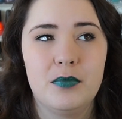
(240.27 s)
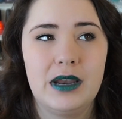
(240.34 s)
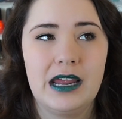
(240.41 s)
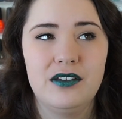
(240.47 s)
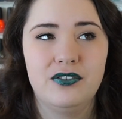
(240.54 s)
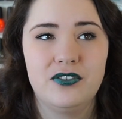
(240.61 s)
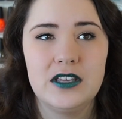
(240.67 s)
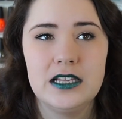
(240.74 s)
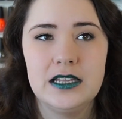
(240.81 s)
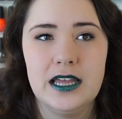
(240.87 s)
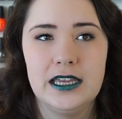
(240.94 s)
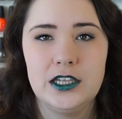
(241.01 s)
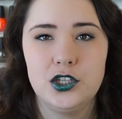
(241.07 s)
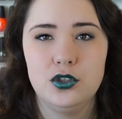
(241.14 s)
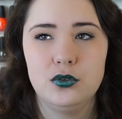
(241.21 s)
but I feel
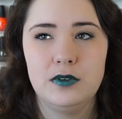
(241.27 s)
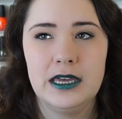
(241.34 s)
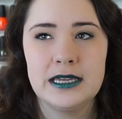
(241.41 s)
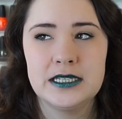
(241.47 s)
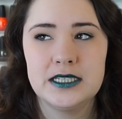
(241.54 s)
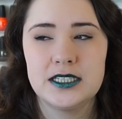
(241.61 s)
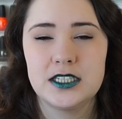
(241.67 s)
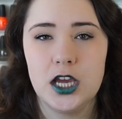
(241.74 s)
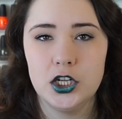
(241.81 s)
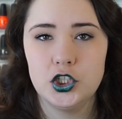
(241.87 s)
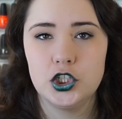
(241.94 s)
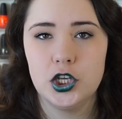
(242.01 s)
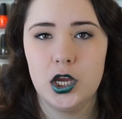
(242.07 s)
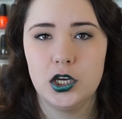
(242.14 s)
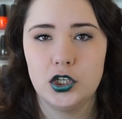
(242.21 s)
like you get
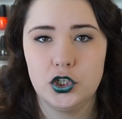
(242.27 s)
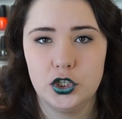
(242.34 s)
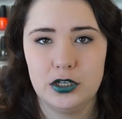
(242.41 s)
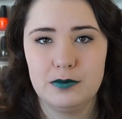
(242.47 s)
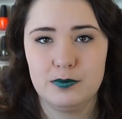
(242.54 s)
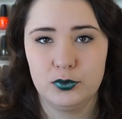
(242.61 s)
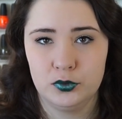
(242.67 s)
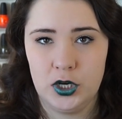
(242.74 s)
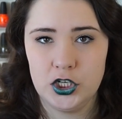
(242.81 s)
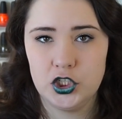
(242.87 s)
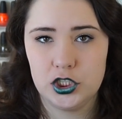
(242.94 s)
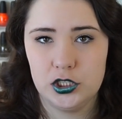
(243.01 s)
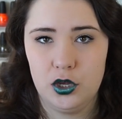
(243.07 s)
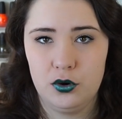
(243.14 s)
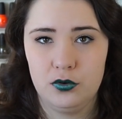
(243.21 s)
such a good
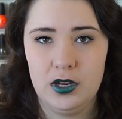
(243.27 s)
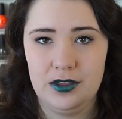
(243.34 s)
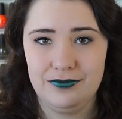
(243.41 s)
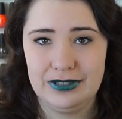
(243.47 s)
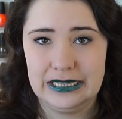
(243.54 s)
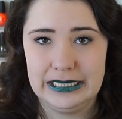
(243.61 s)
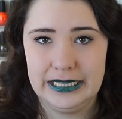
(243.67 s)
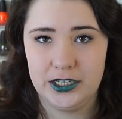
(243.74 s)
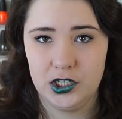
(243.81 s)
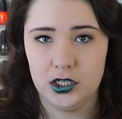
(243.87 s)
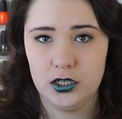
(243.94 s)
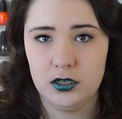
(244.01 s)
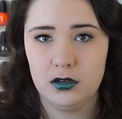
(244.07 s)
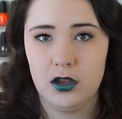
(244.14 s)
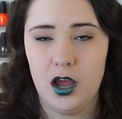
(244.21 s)
brush load of
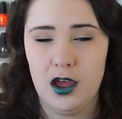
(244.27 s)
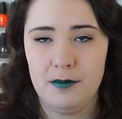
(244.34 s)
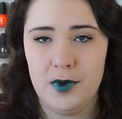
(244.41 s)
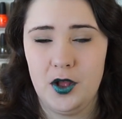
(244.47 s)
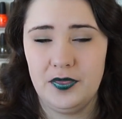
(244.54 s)
glitter um,